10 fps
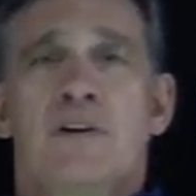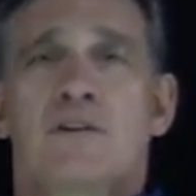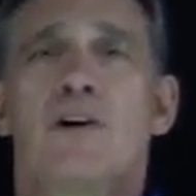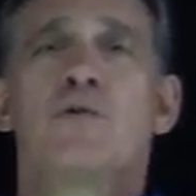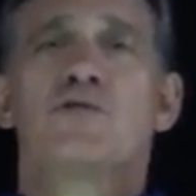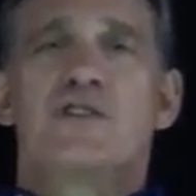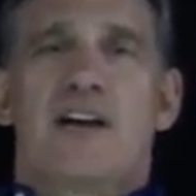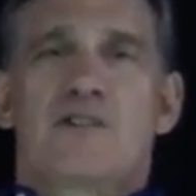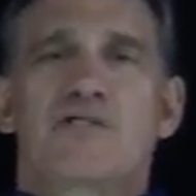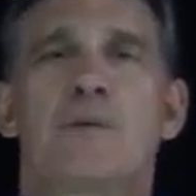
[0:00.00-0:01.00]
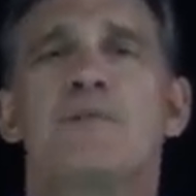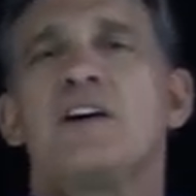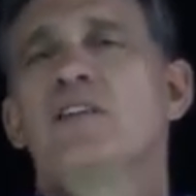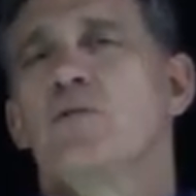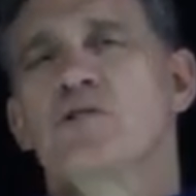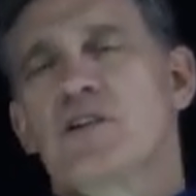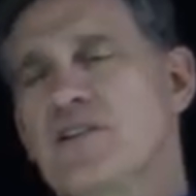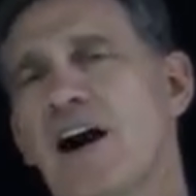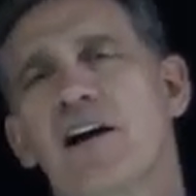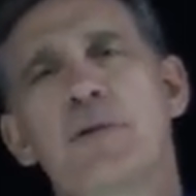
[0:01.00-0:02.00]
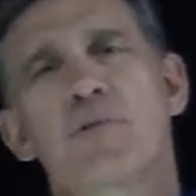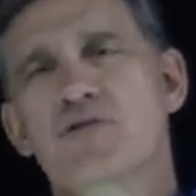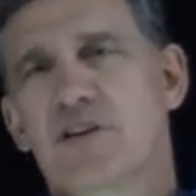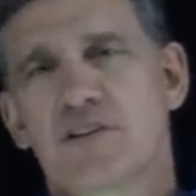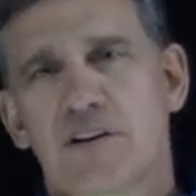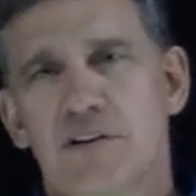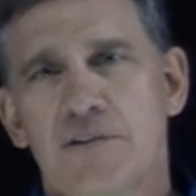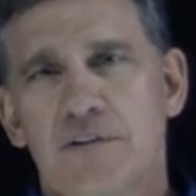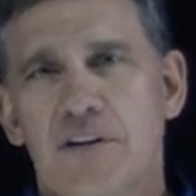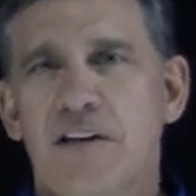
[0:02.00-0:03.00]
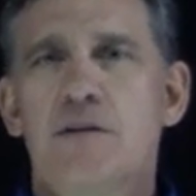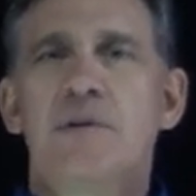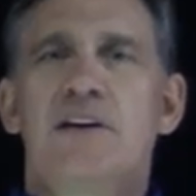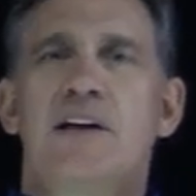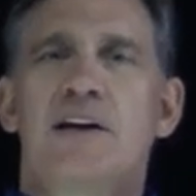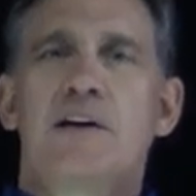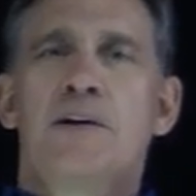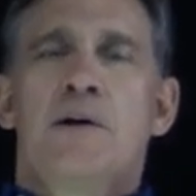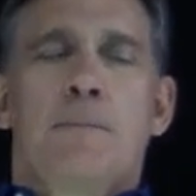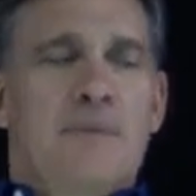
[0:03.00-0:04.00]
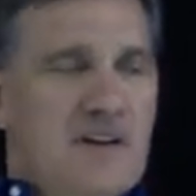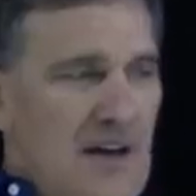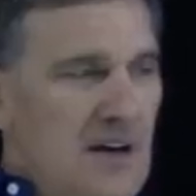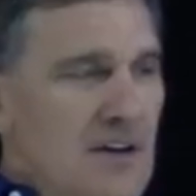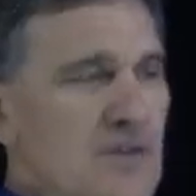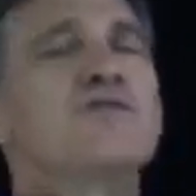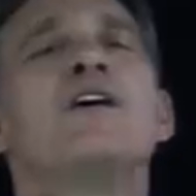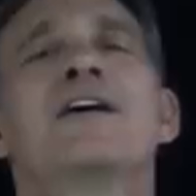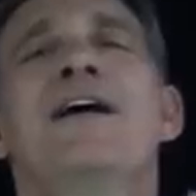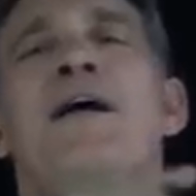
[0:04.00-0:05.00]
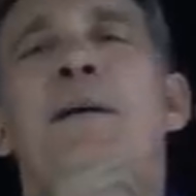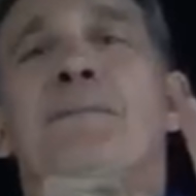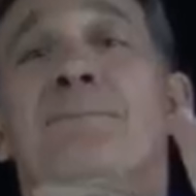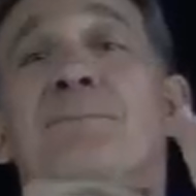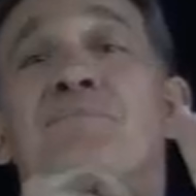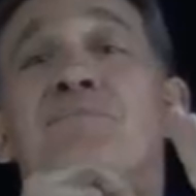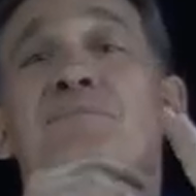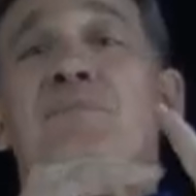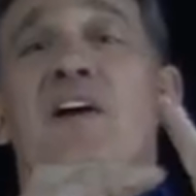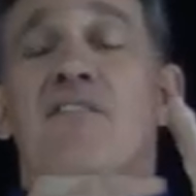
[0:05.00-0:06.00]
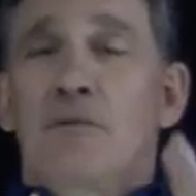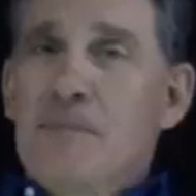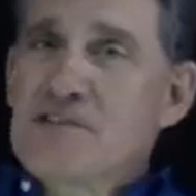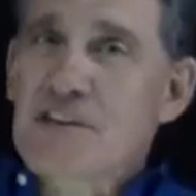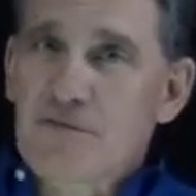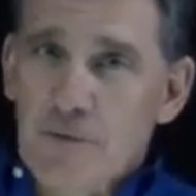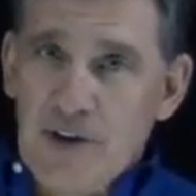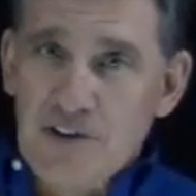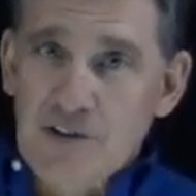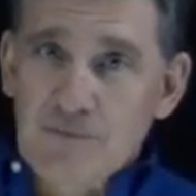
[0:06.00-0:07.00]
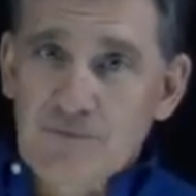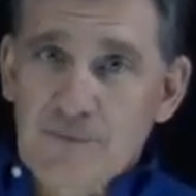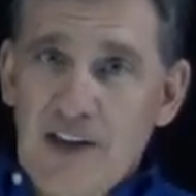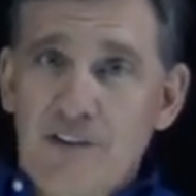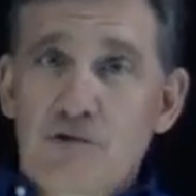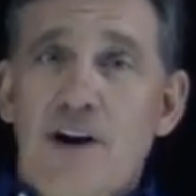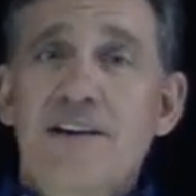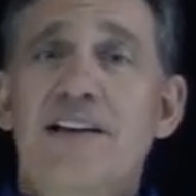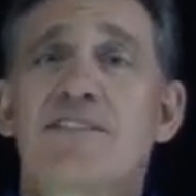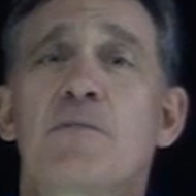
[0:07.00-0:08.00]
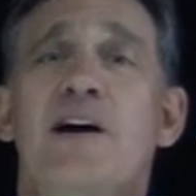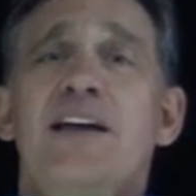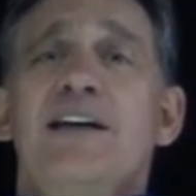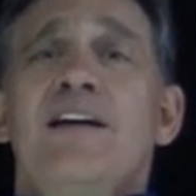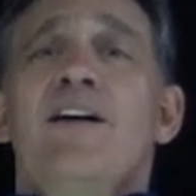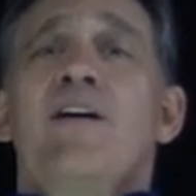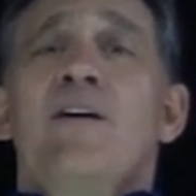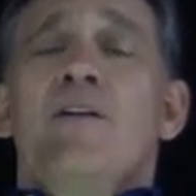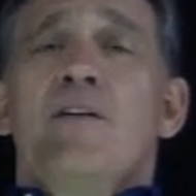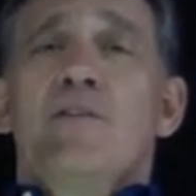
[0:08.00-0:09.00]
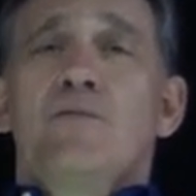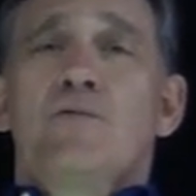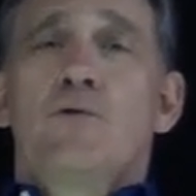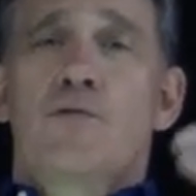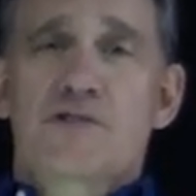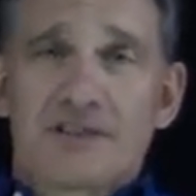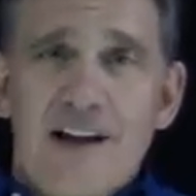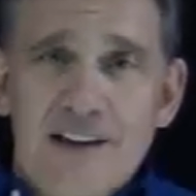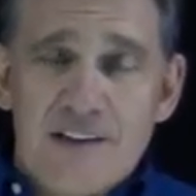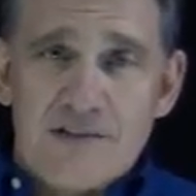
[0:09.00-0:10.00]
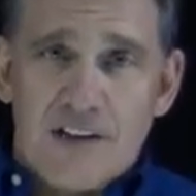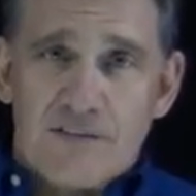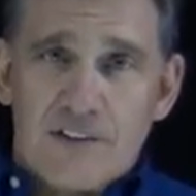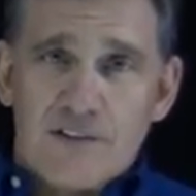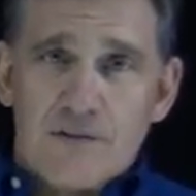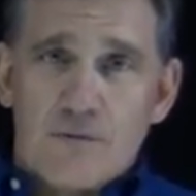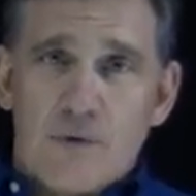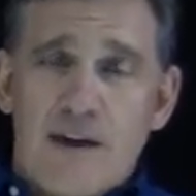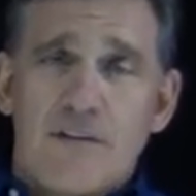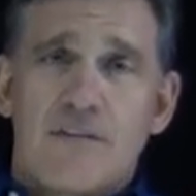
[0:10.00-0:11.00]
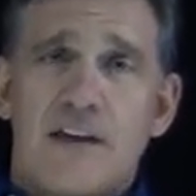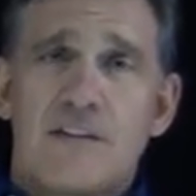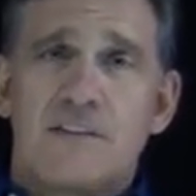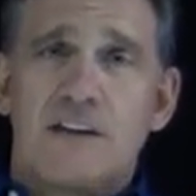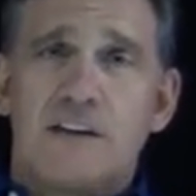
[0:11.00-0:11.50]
Clothes chains, something that was entirely presented in the beginning because of the misinformation and trying to get everybody to the science of it rather than